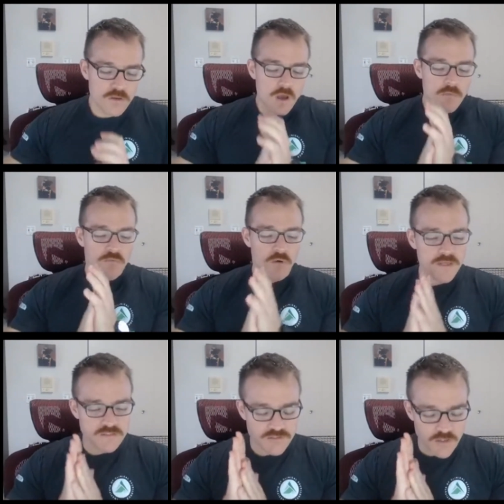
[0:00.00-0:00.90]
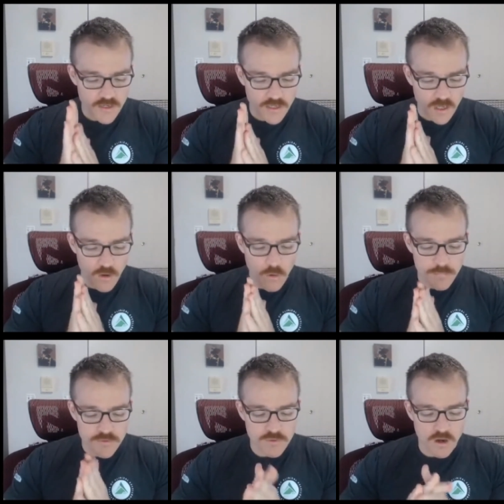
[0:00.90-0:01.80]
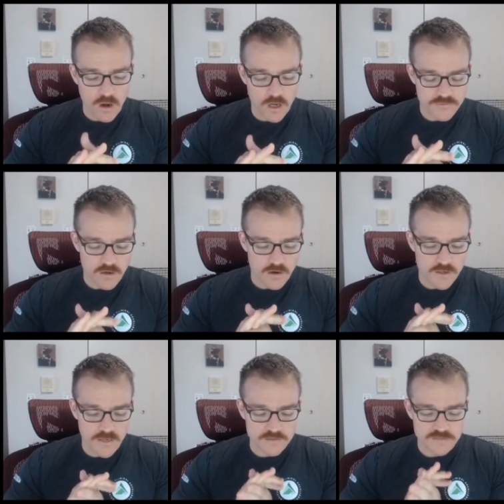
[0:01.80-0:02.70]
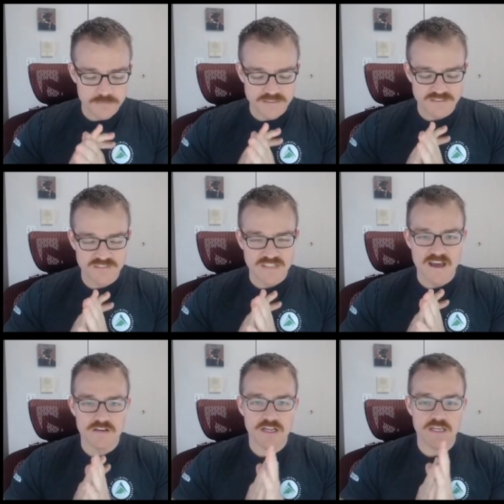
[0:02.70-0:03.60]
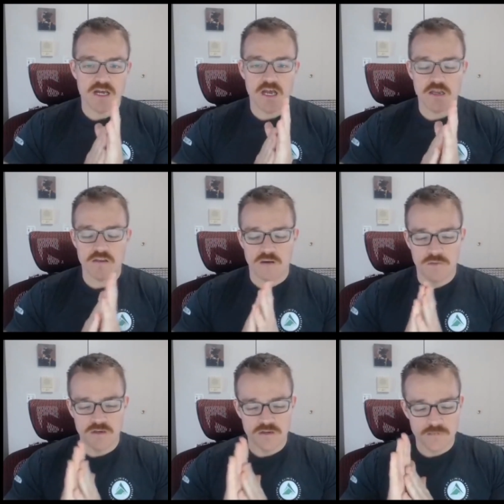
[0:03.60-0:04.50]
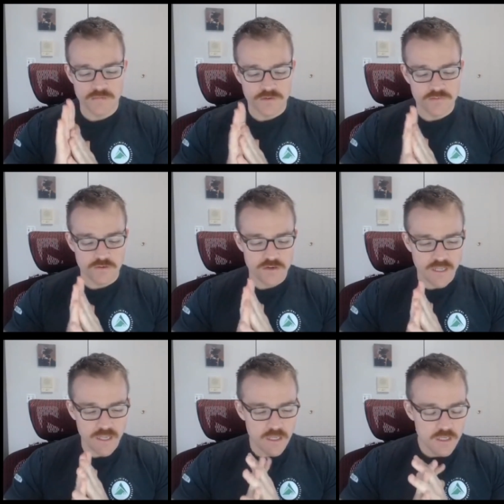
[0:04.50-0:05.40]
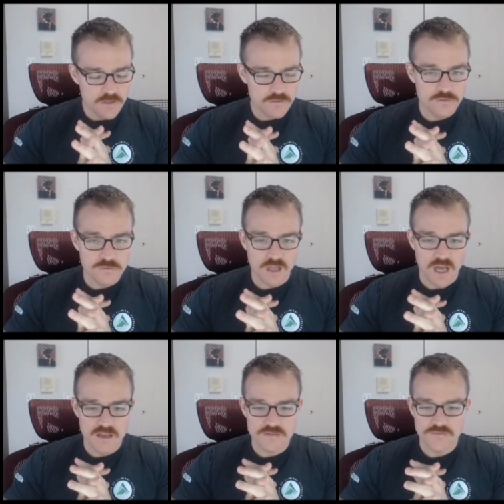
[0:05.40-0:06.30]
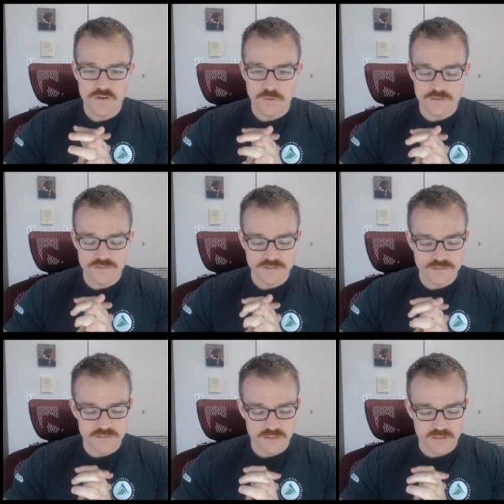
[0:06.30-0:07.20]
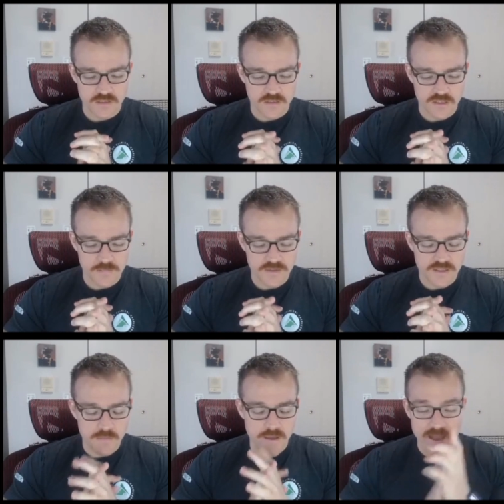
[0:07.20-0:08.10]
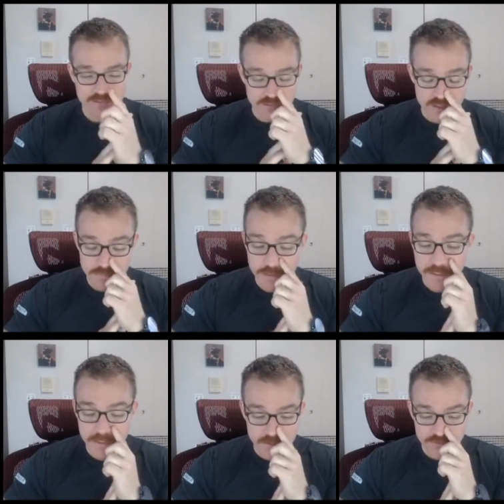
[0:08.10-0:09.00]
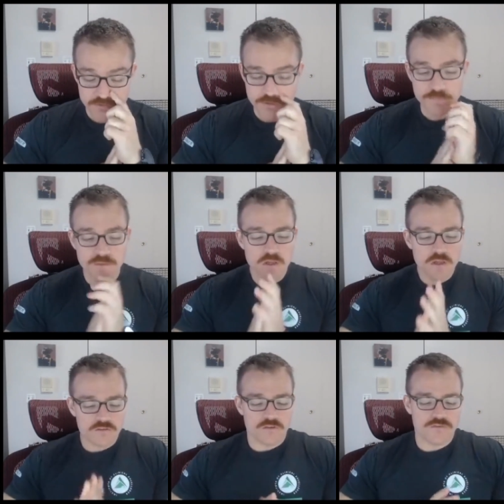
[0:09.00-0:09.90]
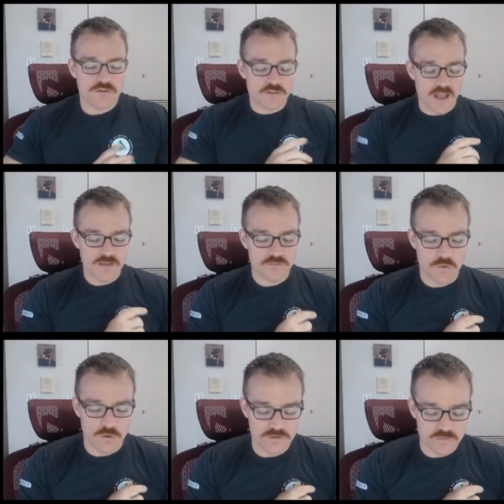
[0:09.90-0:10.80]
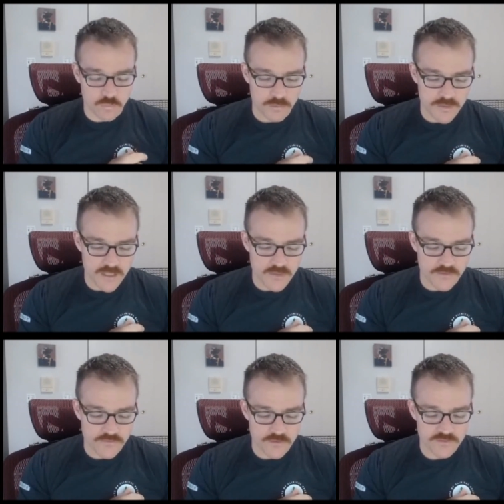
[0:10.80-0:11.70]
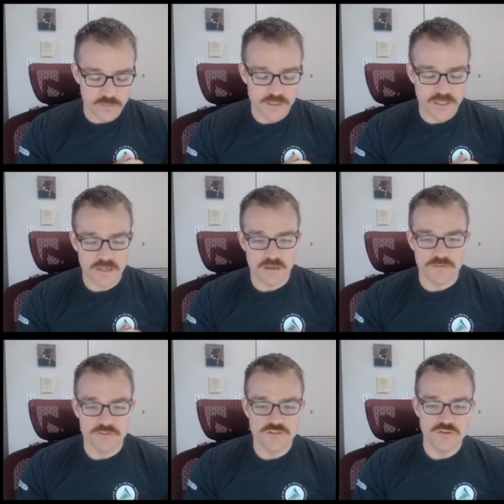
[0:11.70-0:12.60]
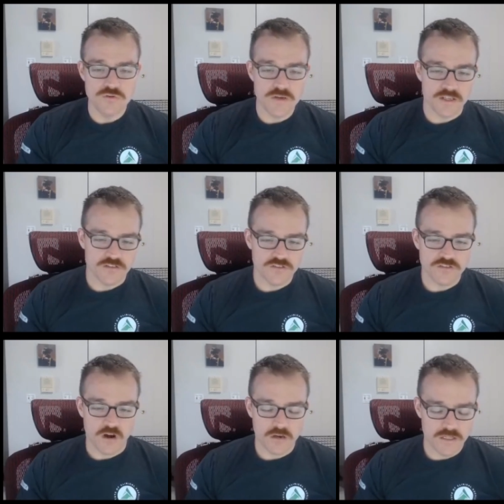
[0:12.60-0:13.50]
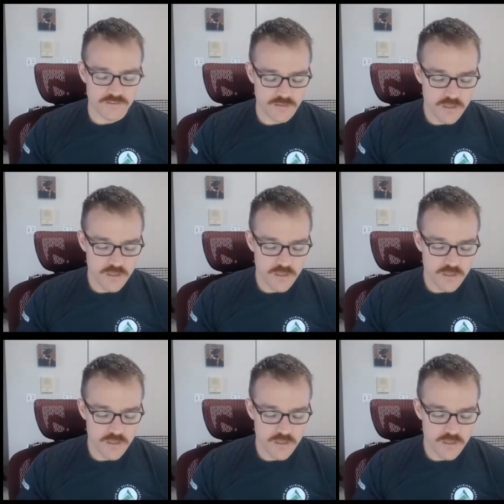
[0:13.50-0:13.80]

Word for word: Before we get started, I uh, hope you caught our announcement Saturday night that we are going to be returning to live courses in a, a, limited capacity beginning in June. So, our first live course will be the first weekend of June in Charlotte,